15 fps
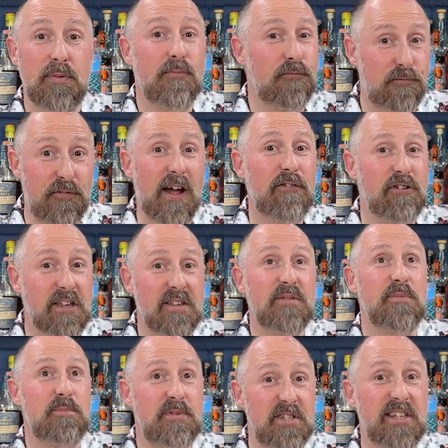very
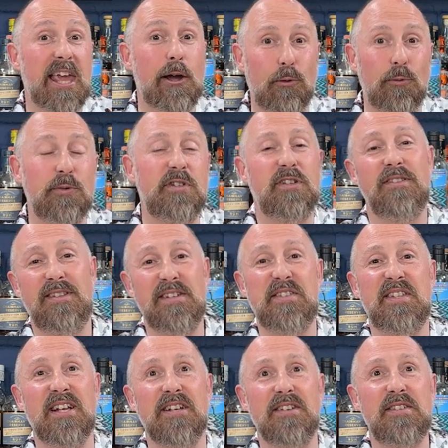skilled
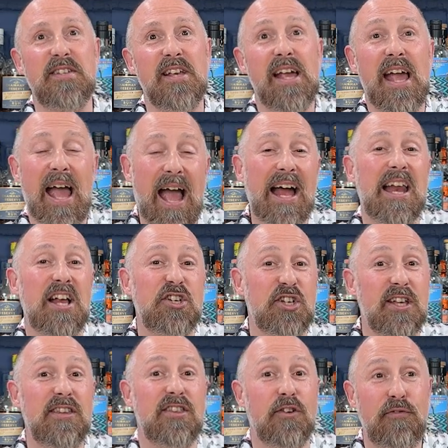distillers and
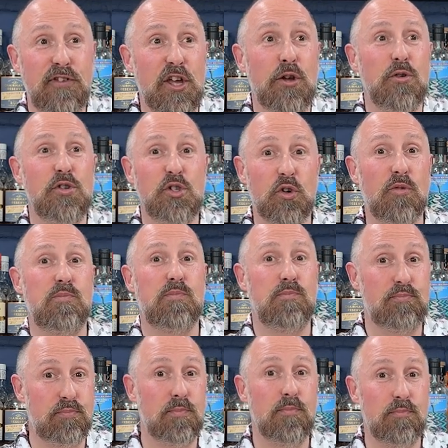actually the few sort
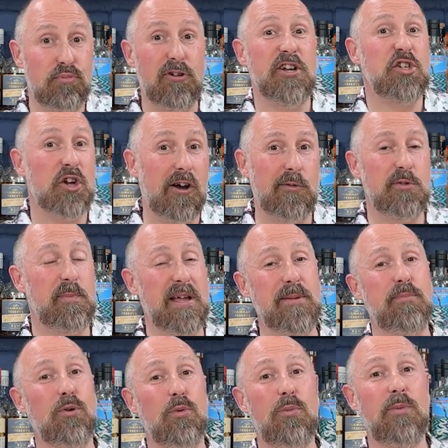of British Isles
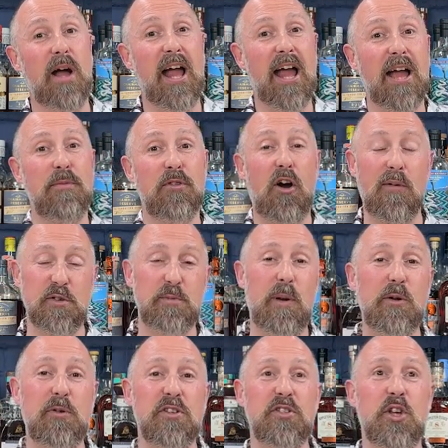people and that I've
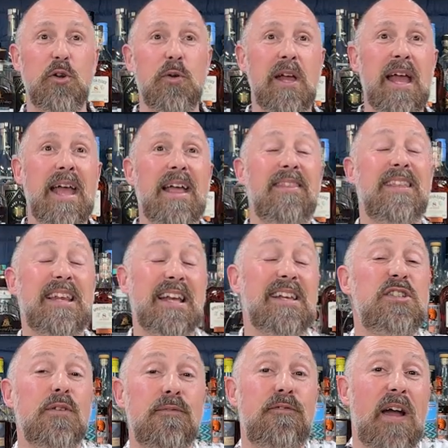spoken to, that it
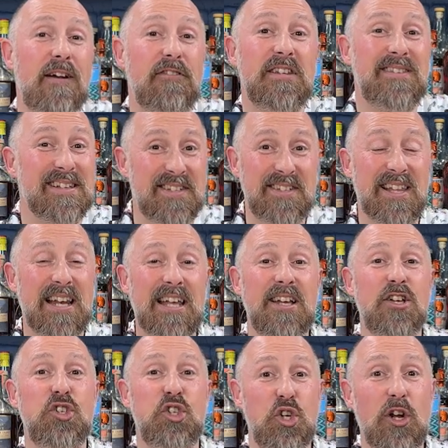is very,
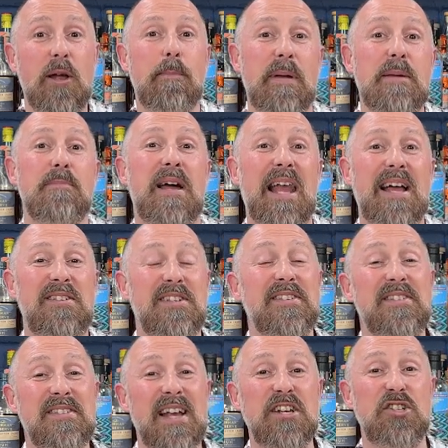distilling sugar beet molasses
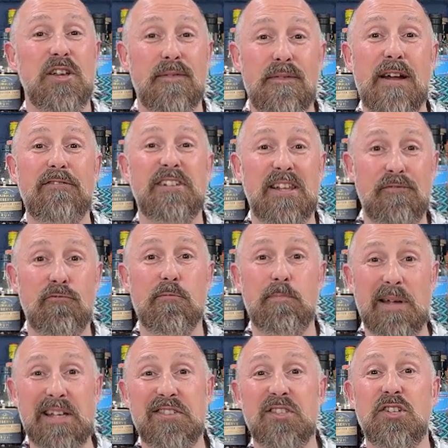is actually a very different
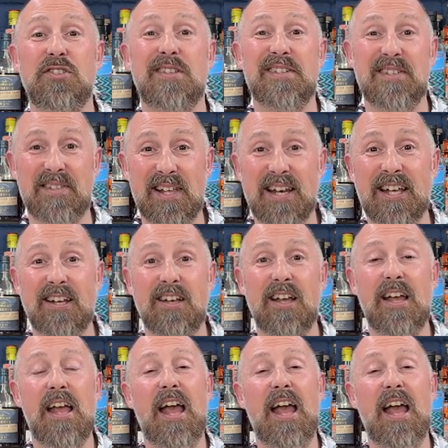beast to distilling